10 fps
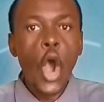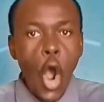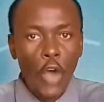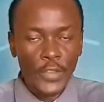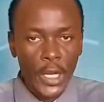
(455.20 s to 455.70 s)

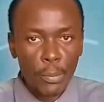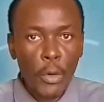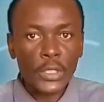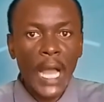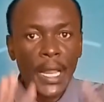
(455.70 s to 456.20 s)
of the
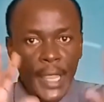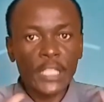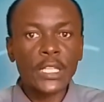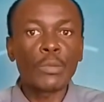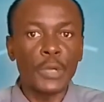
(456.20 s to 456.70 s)
report, and
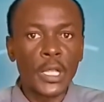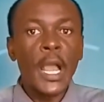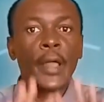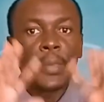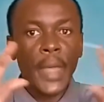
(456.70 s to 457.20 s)
that's shall be
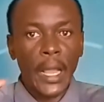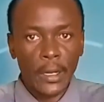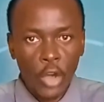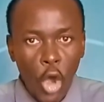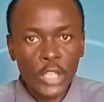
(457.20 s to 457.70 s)

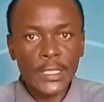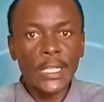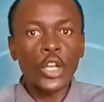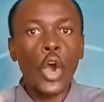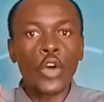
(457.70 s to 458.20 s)
the
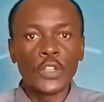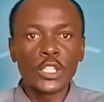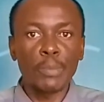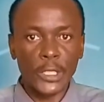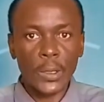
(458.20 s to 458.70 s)
content of
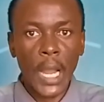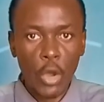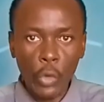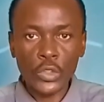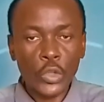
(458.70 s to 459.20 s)
this particular
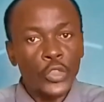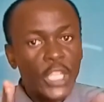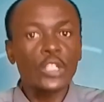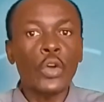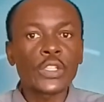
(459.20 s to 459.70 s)
course. So,
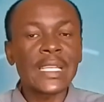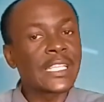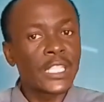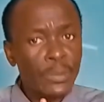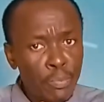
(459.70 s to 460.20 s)
this course
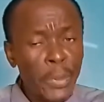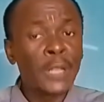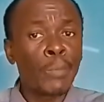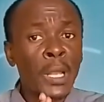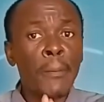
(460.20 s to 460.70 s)
is
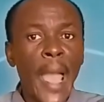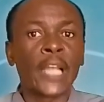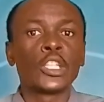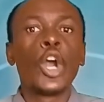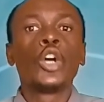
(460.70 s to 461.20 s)
simply
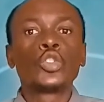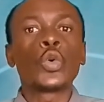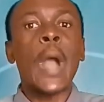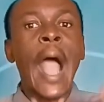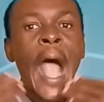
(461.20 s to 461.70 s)
meant
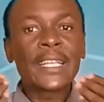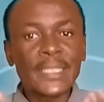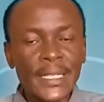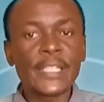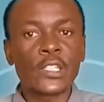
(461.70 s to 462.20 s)
to
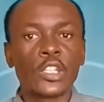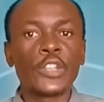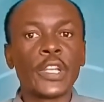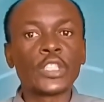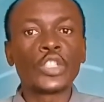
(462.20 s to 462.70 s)
assist
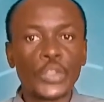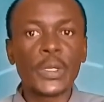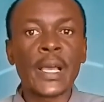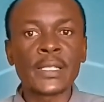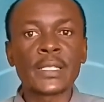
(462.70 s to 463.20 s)
the
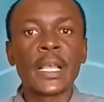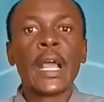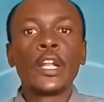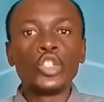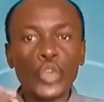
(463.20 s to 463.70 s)
students
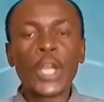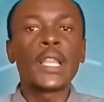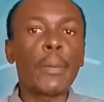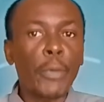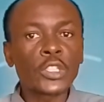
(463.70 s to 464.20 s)
doing
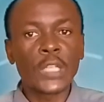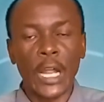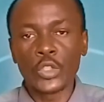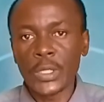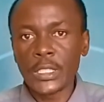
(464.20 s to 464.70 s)
their
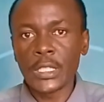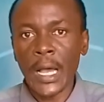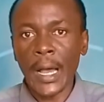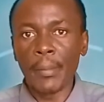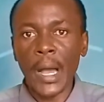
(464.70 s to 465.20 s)
postgraduate, uh,
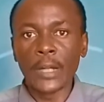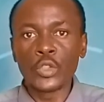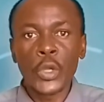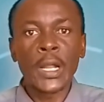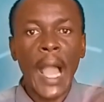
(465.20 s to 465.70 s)
uh,
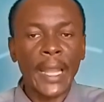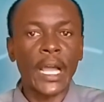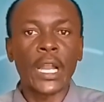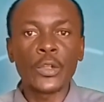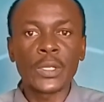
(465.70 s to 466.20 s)
doing
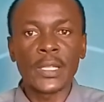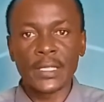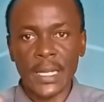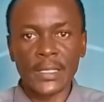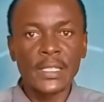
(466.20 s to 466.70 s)
undergraduate, the
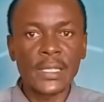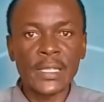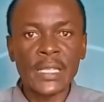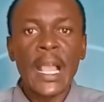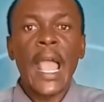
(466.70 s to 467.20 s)

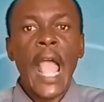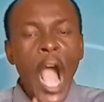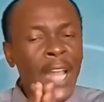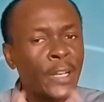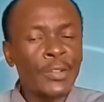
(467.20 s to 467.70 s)
statistics,
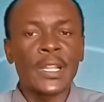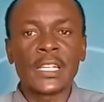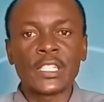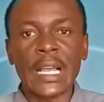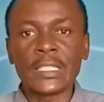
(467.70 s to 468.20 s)
and even the
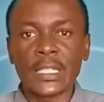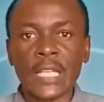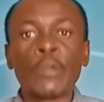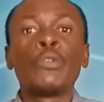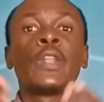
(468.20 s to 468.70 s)
researchers,
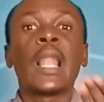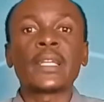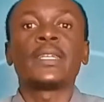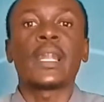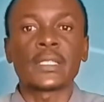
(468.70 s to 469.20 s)
and even
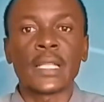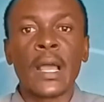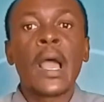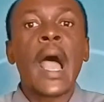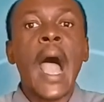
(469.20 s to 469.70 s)
lecturers,
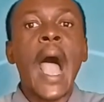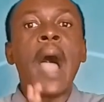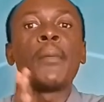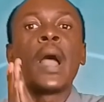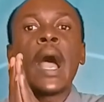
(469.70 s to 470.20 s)

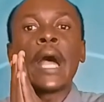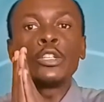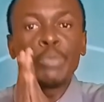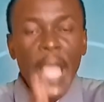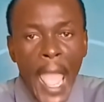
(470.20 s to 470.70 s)
uh,
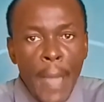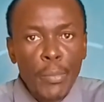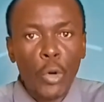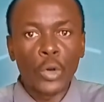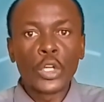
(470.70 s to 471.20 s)
be
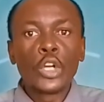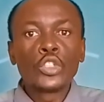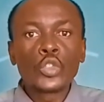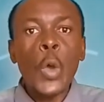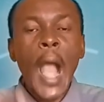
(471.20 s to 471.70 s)
able
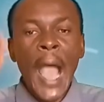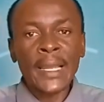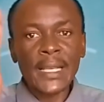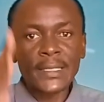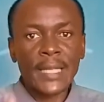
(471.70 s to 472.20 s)
to
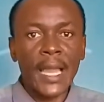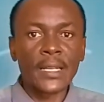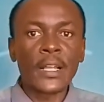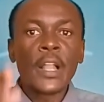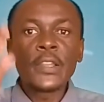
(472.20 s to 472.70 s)

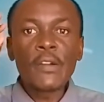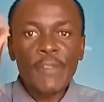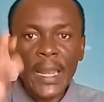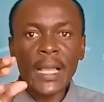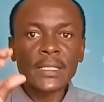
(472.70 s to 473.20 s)
understand the
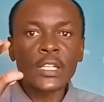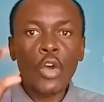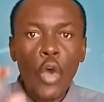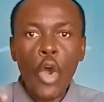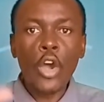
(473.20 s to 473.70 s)
various
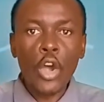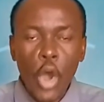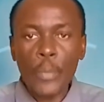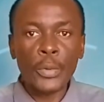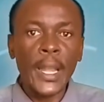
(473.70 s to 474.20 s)
core
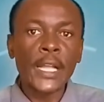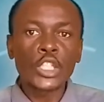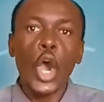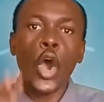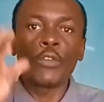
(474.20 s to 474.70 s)
components
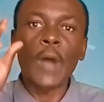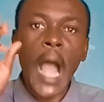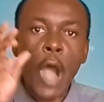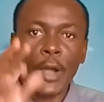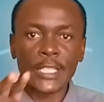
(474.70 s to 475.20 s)
of
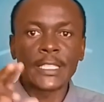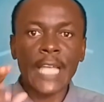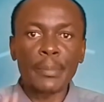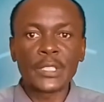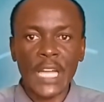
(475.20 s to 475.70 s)
our
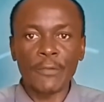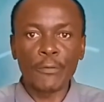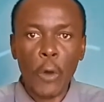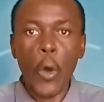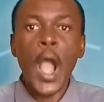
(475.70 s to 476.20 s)
chapter
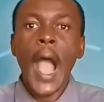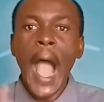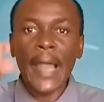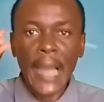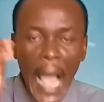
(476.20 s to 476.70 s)
4
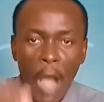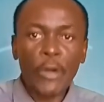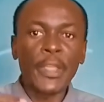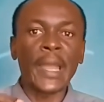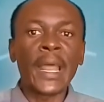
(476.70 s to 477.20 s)
and how
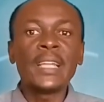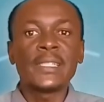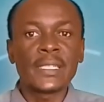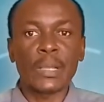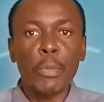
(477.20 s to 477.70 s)
the analysis
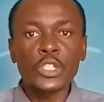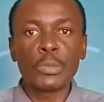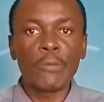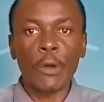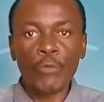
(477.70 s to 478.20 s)
is supposed to
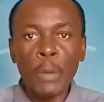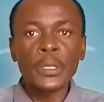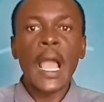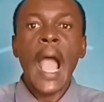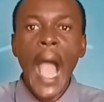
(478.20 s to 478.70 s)
be
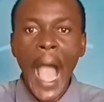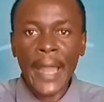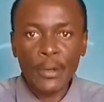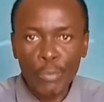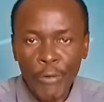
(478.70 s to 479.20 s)
performed
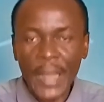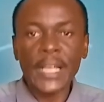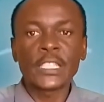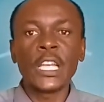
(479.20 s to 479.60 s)
and various